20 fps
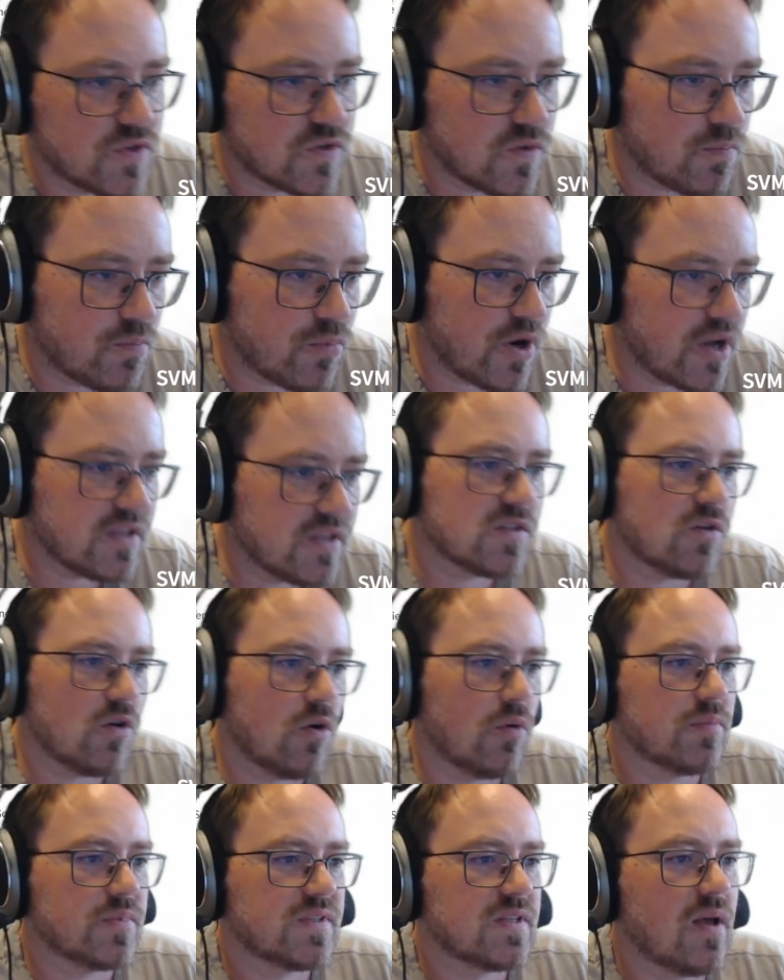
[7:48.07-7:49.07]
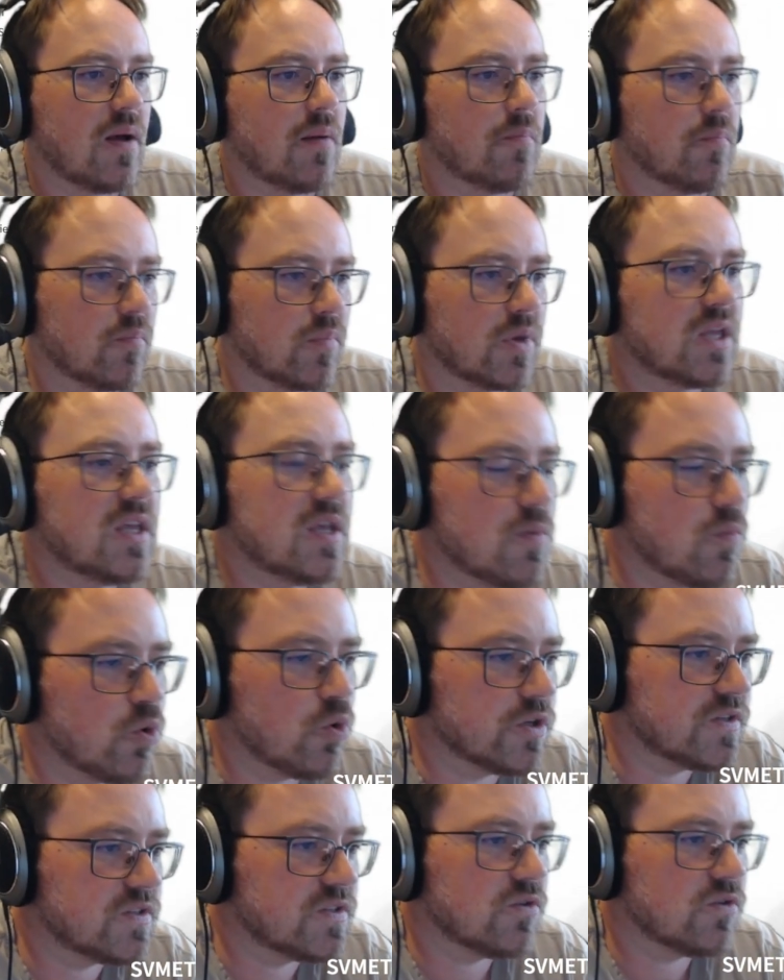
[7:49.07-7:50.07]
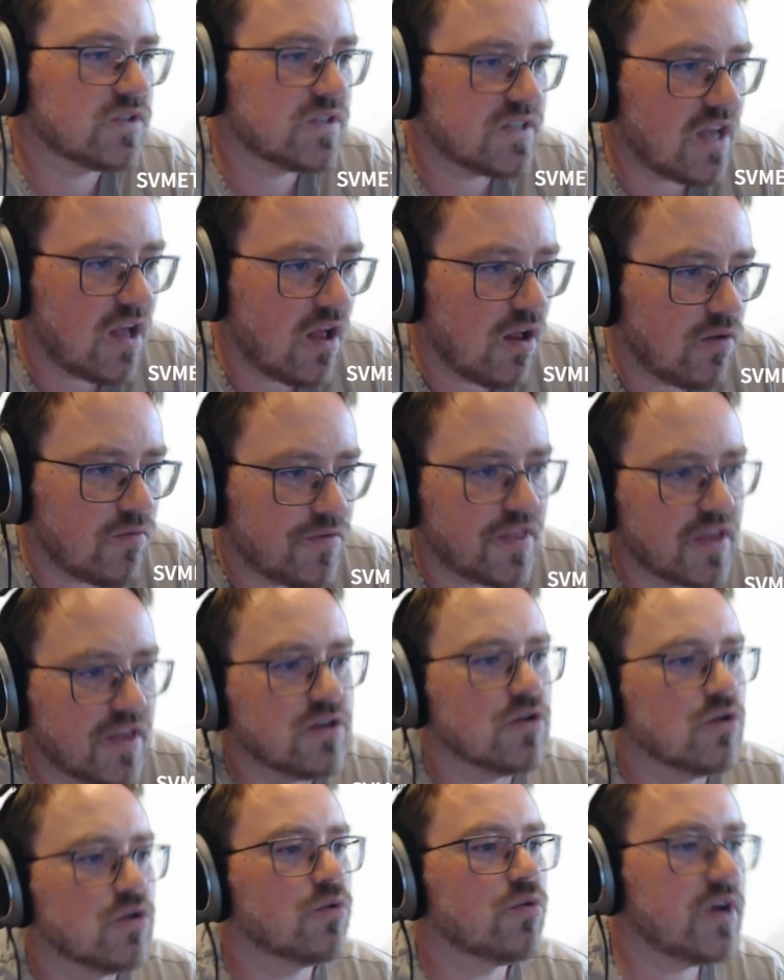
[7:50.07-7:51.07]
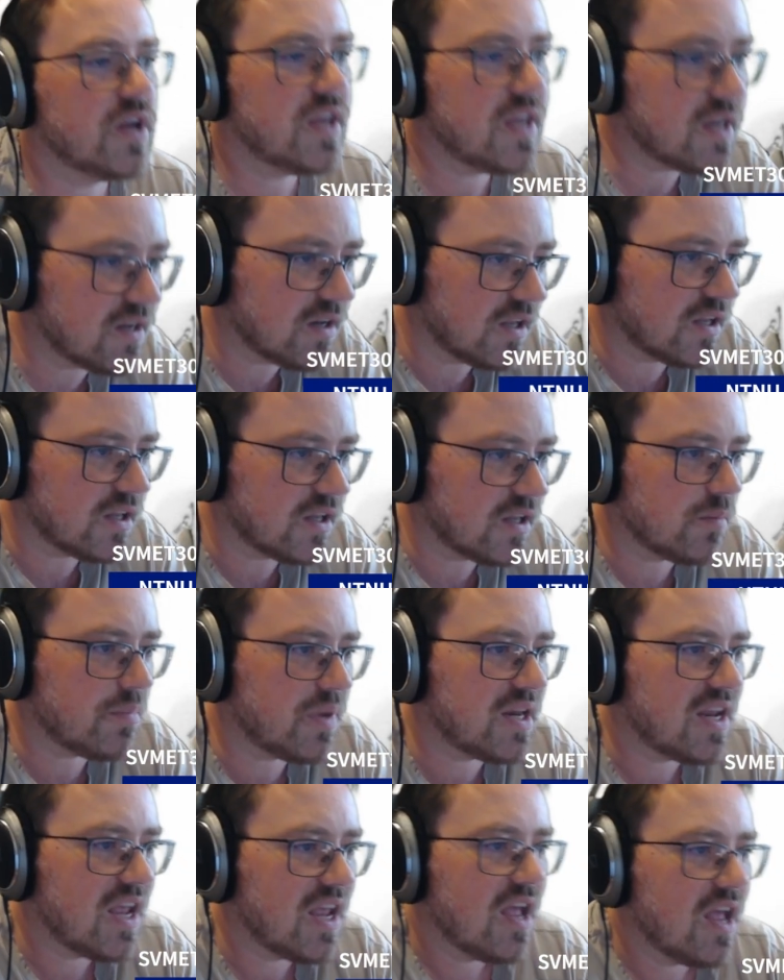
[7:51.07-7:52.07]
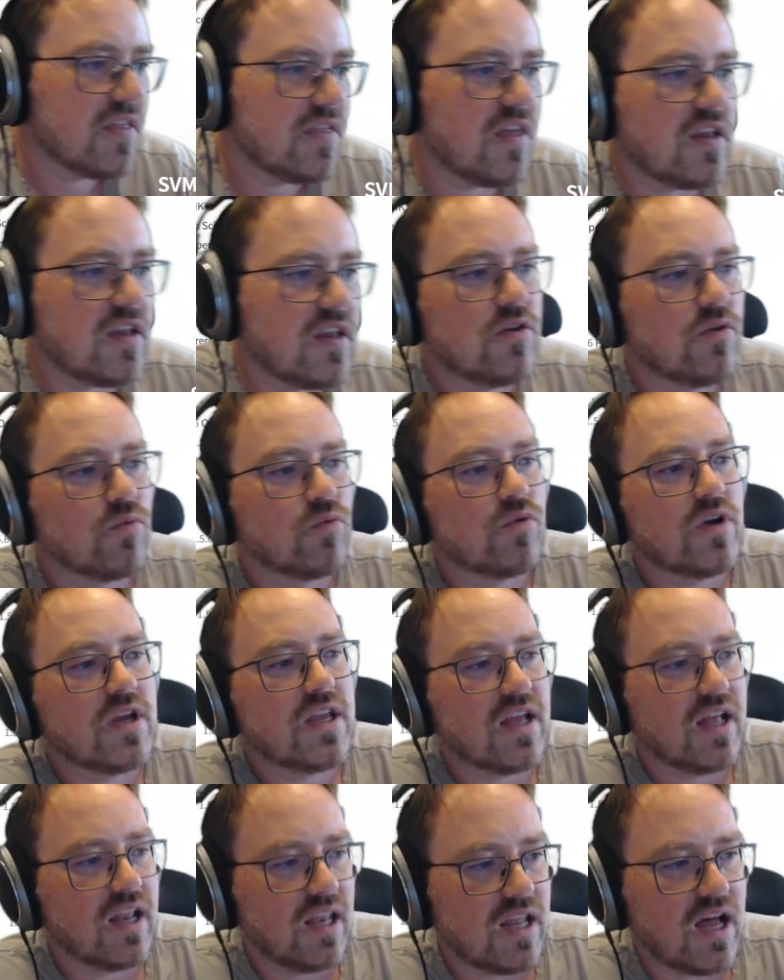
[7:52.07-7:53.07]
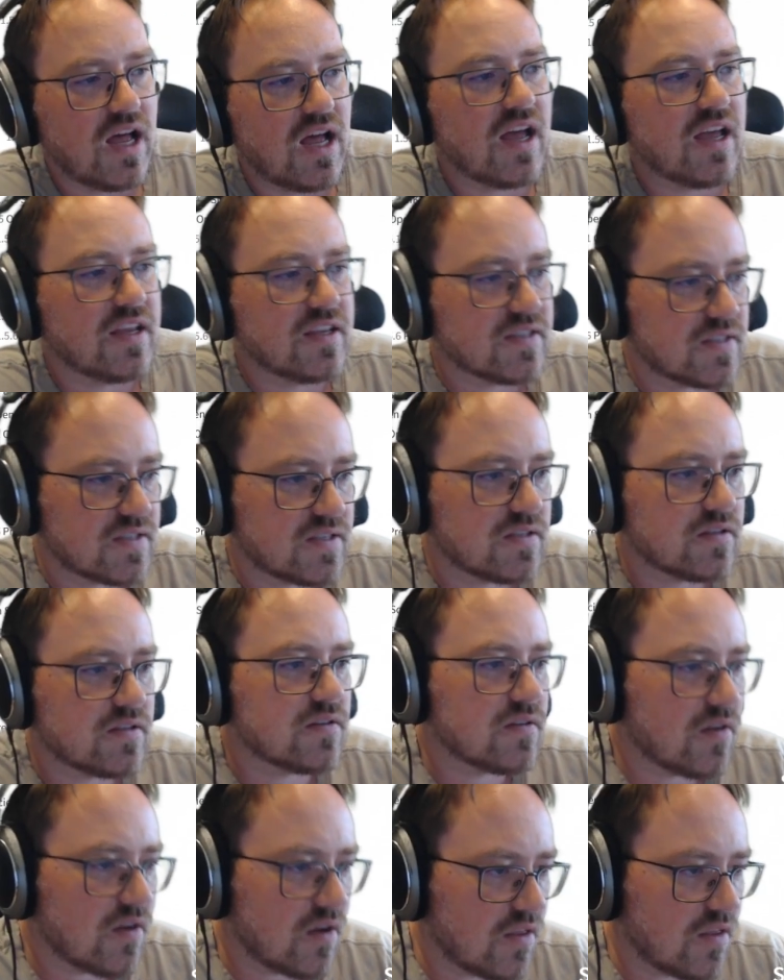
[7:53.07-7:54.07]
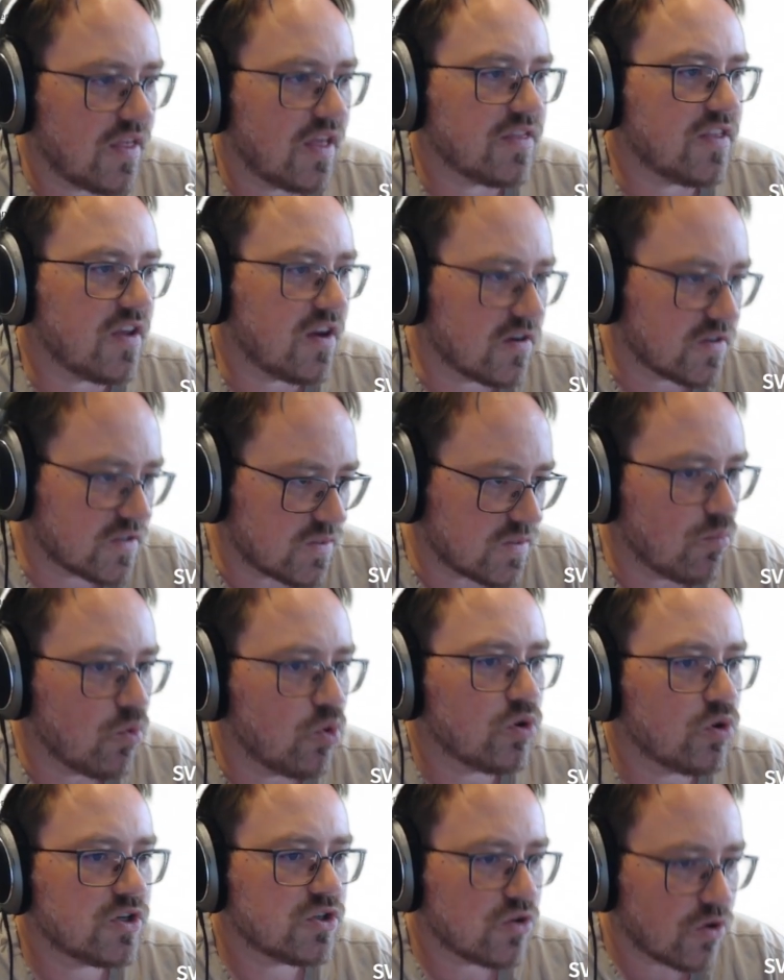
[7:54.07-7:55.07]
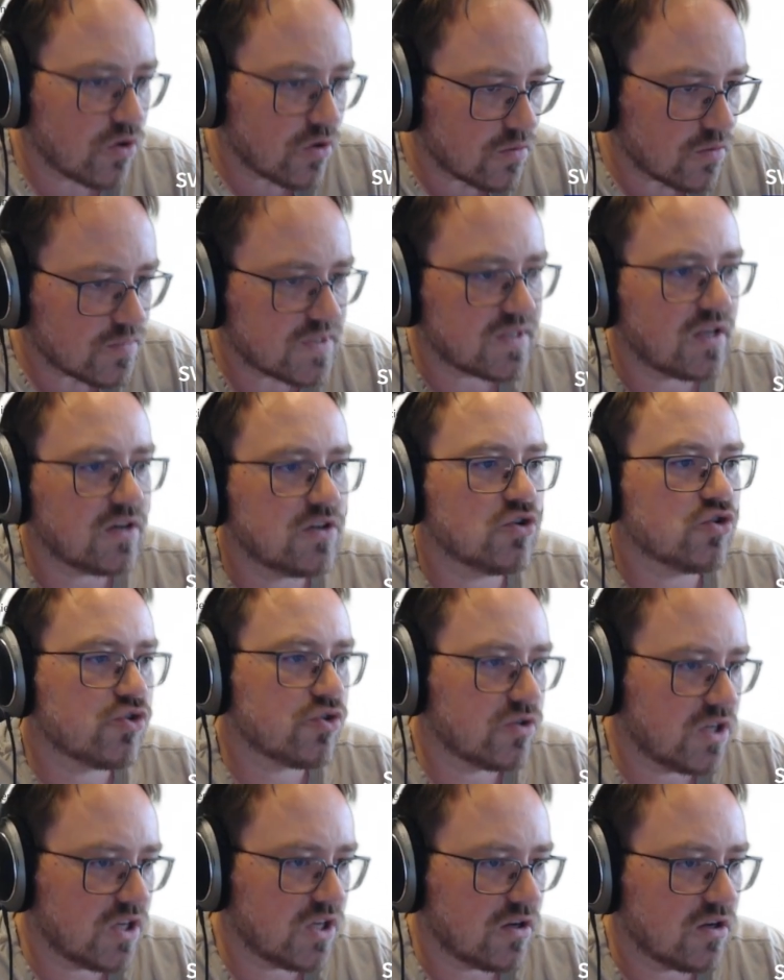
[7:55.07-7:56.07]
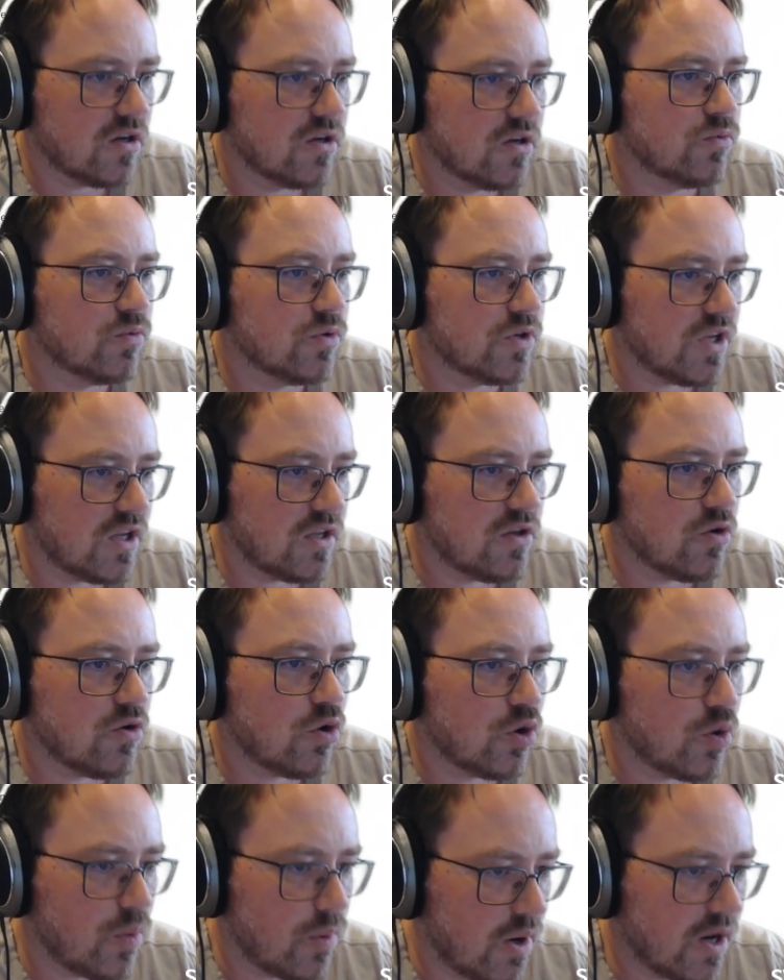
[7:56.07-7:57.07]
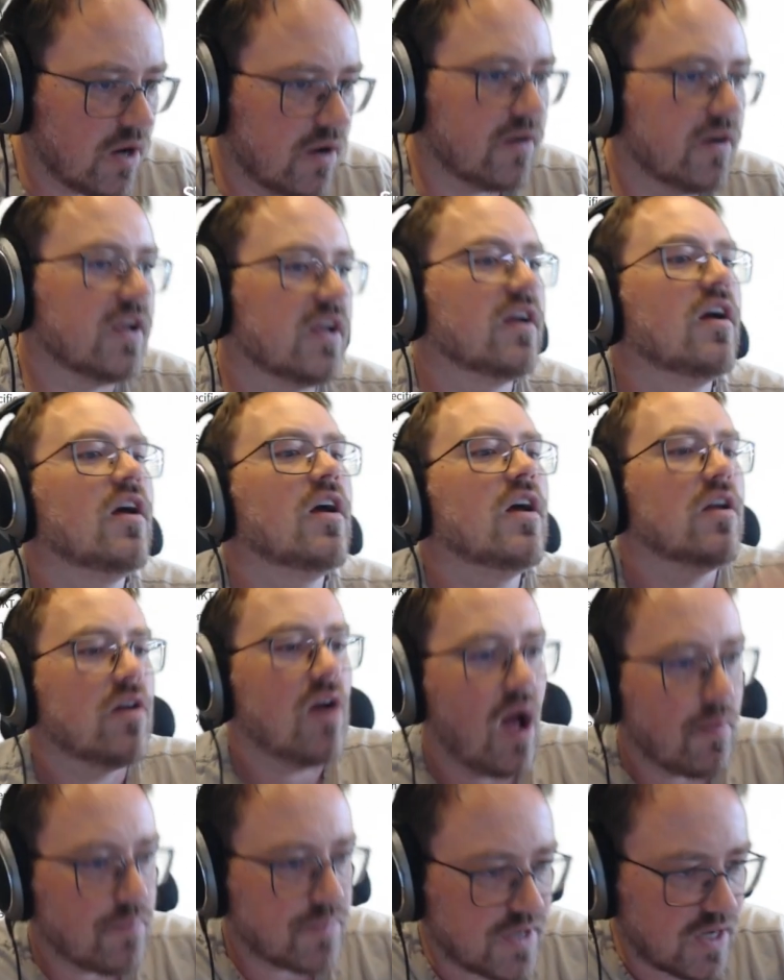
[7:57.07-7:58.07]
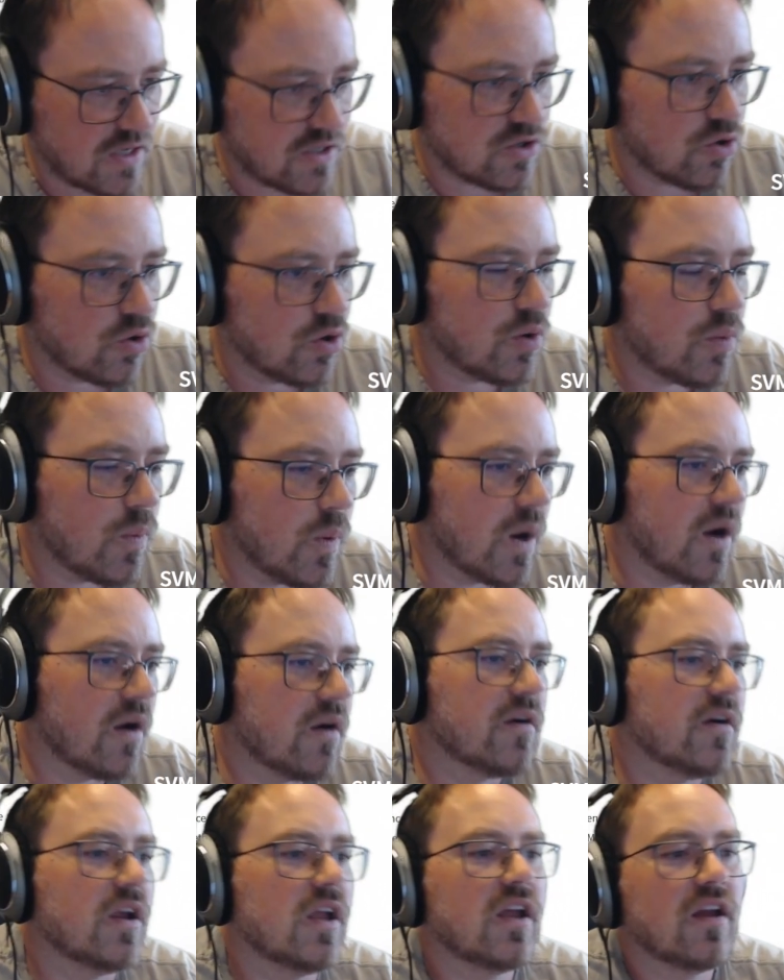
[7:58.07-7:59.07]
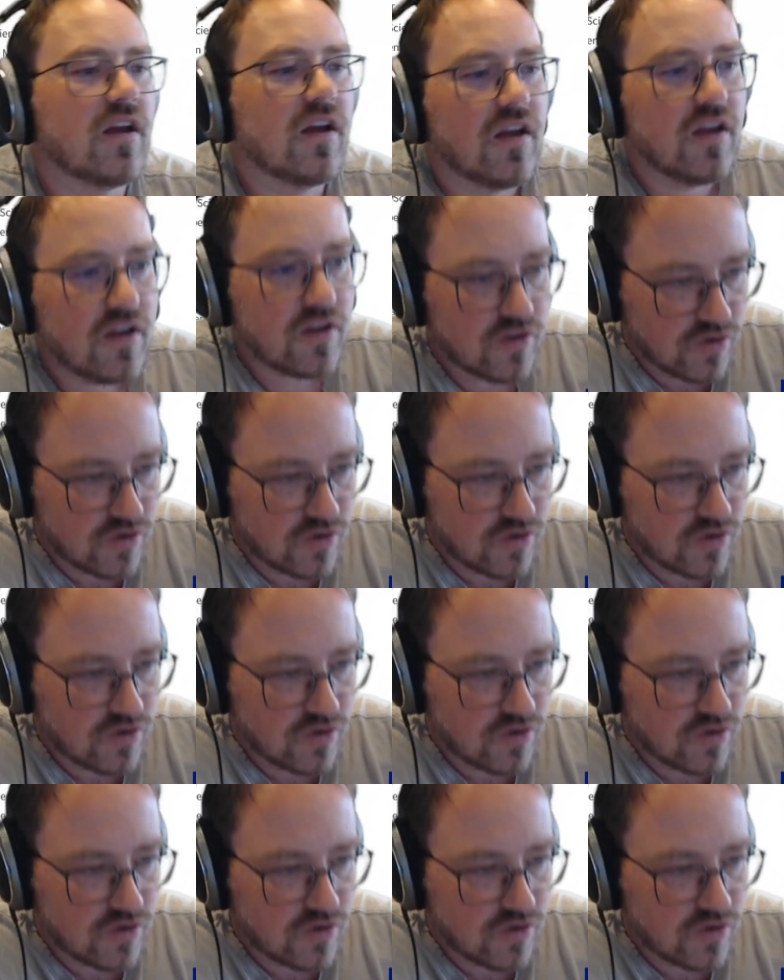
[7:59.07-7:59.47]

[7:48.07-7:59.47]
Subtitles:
brainstorm some keywords yourself, then you read a little bit, then you realize that there's more terms that you should include in your query, update your query,